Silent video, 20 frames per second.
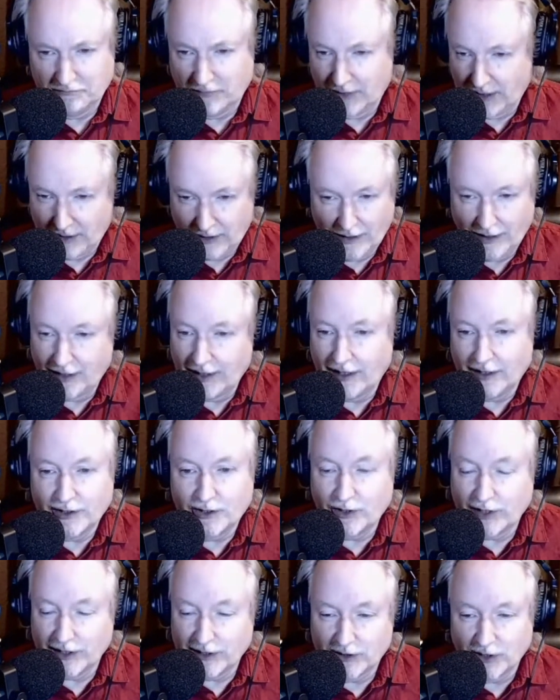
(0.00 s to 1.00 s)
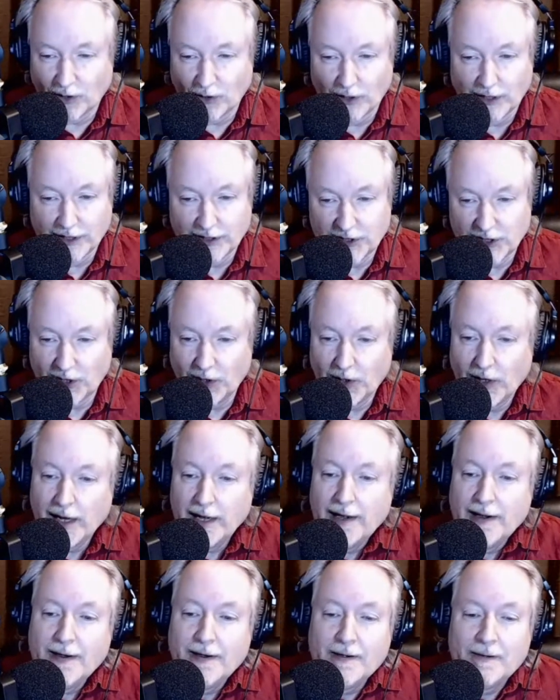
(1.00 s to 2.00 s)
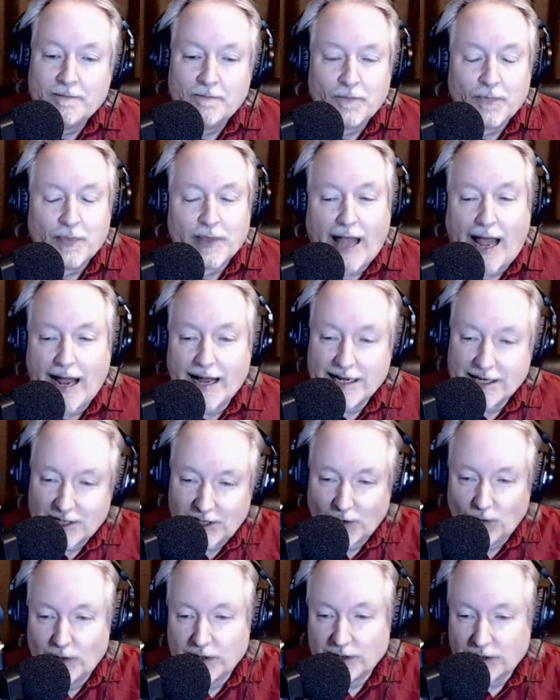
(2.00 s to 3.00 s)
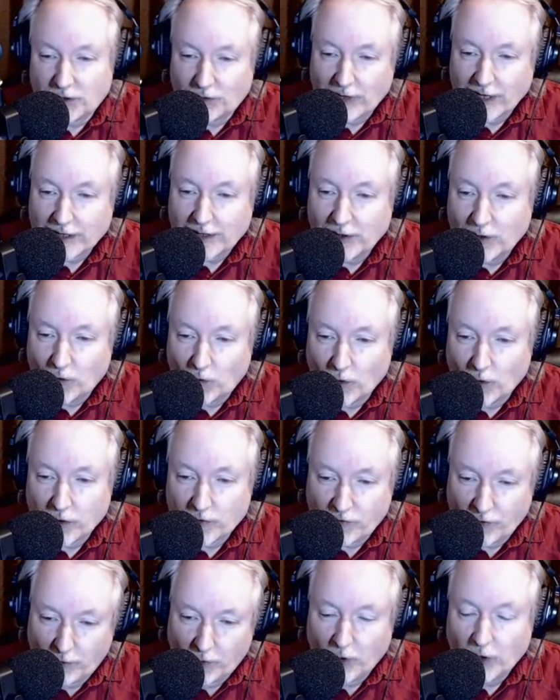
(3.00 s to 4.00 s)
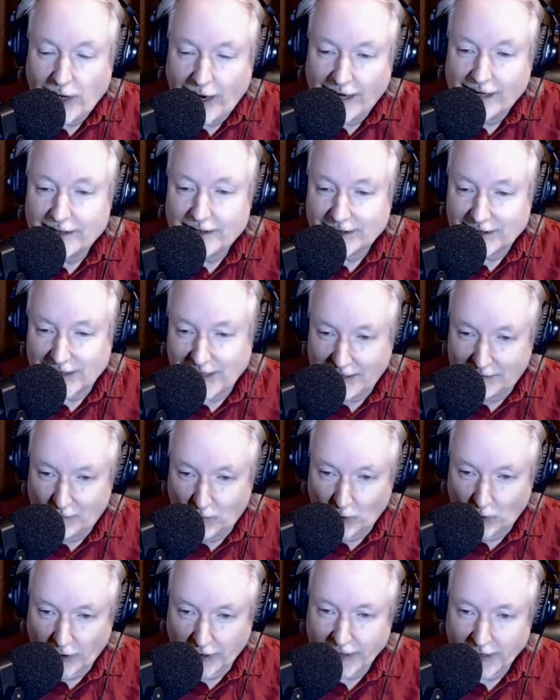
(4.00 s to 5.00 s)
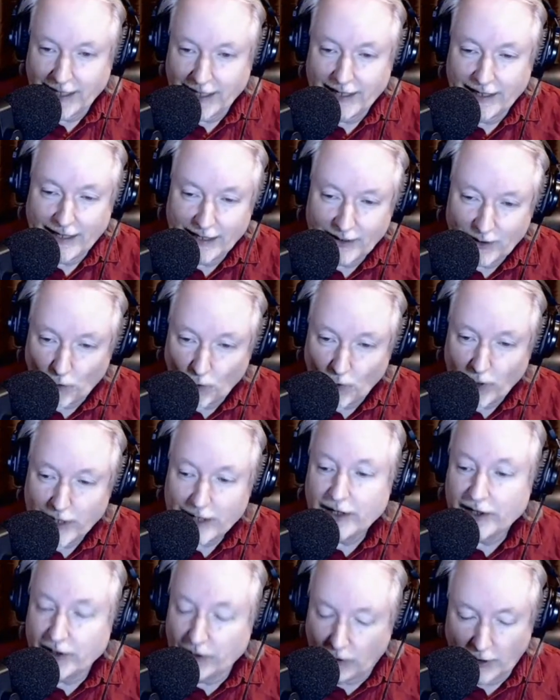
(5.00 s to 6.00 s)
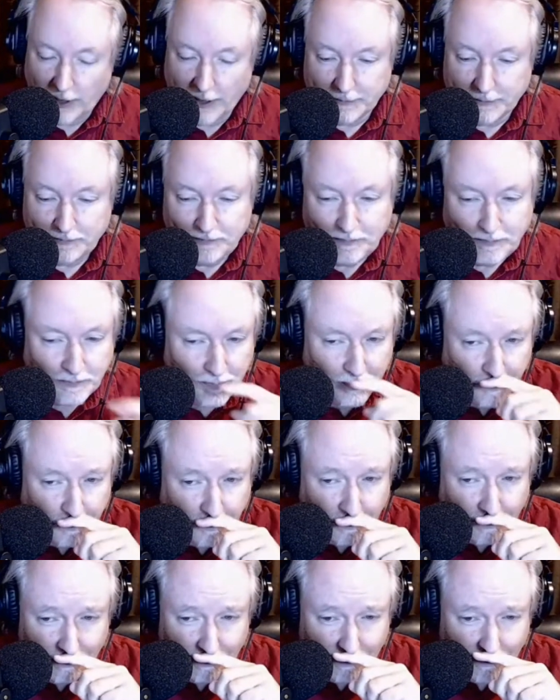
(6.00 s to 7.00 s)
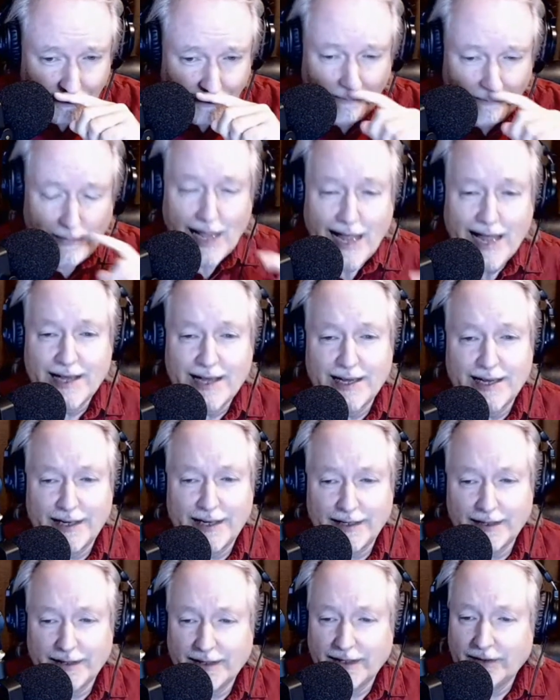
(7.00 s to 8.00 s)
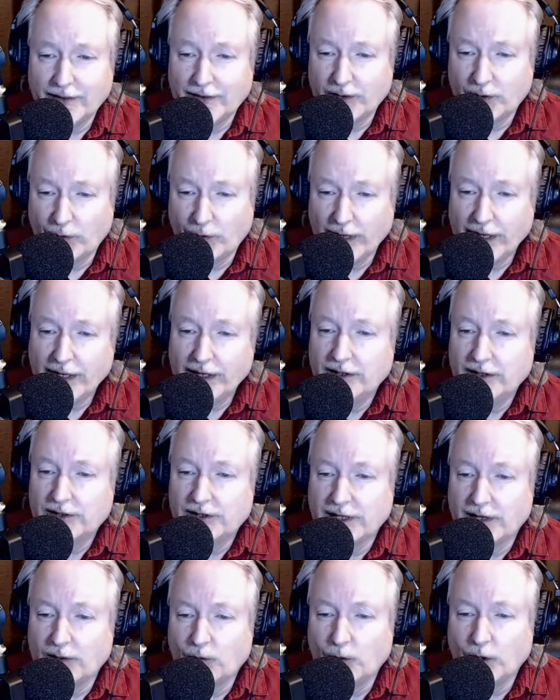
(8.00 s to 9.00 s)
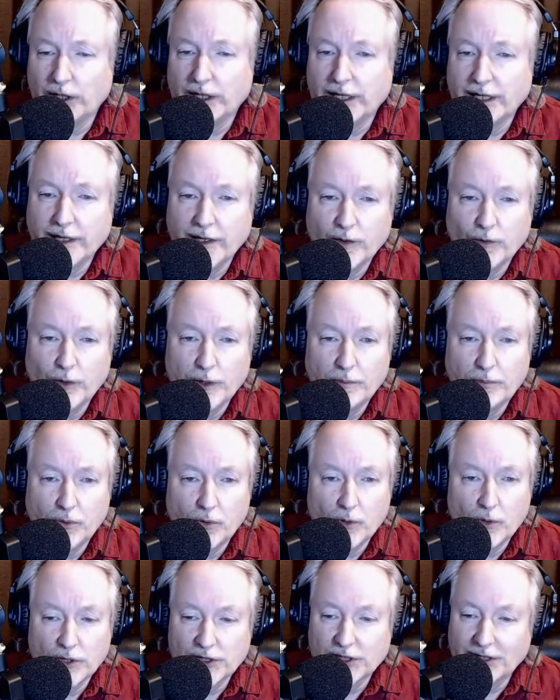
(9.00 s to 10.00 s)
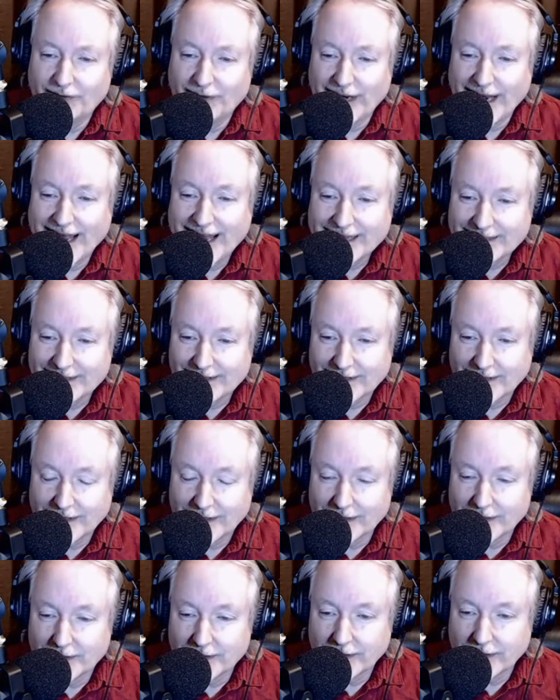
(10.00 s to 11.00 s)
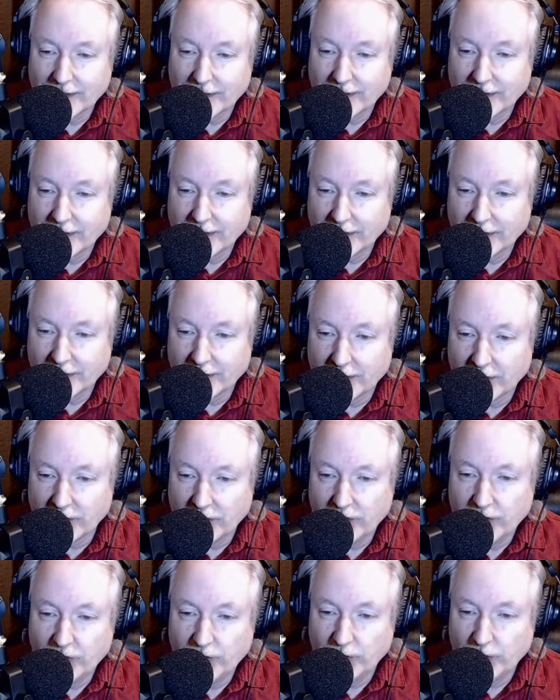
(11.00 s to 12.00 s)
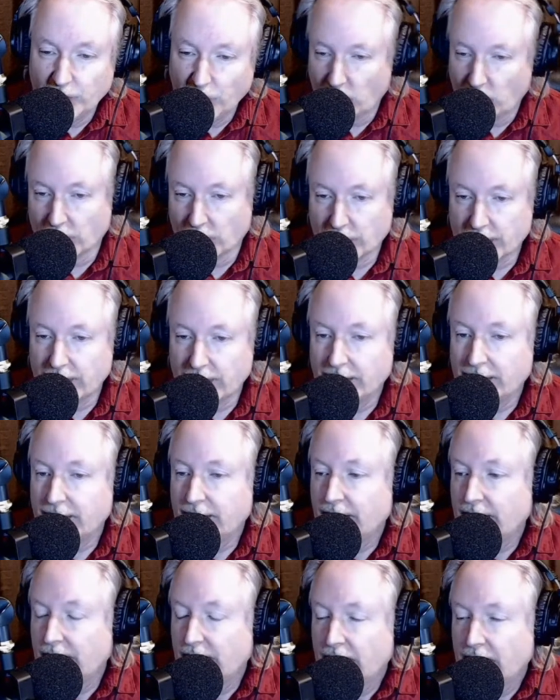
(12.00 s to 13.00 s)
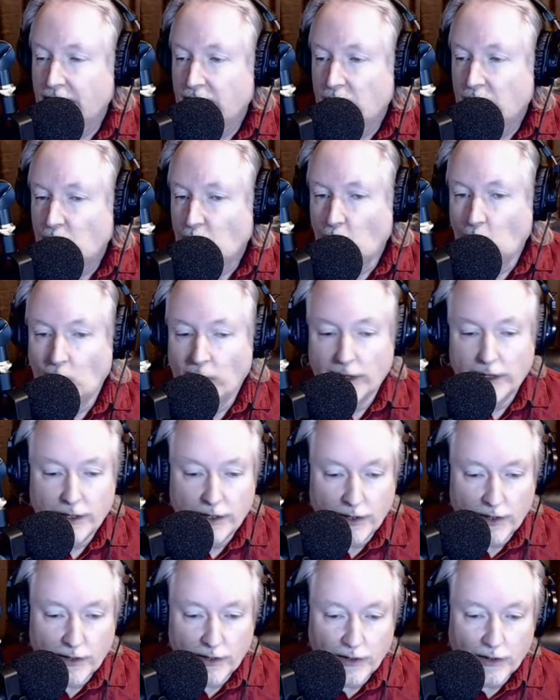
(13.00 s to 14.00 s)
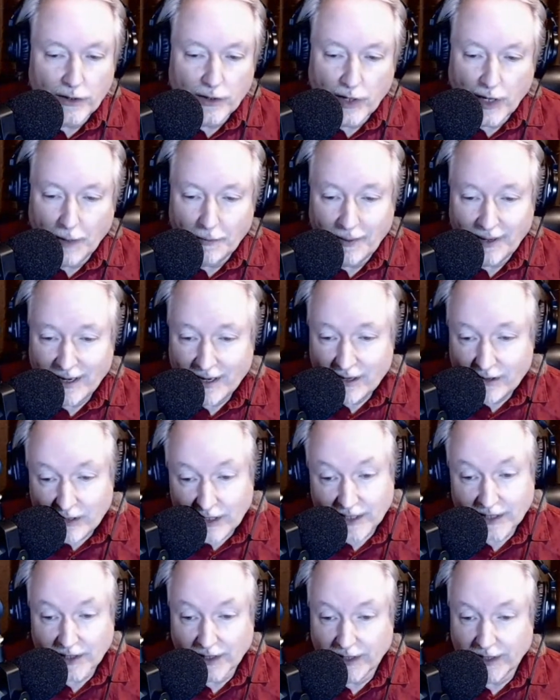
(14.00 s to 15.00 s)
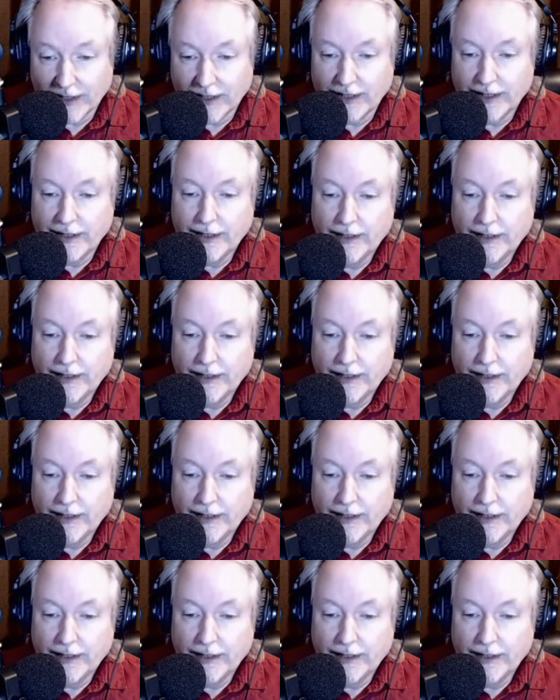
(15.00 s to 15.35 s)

I agreed totally. So I actually went directly to work from her house that morning and I had the radio on. And the radio said, "We're getting reports of an accident in New York where apparently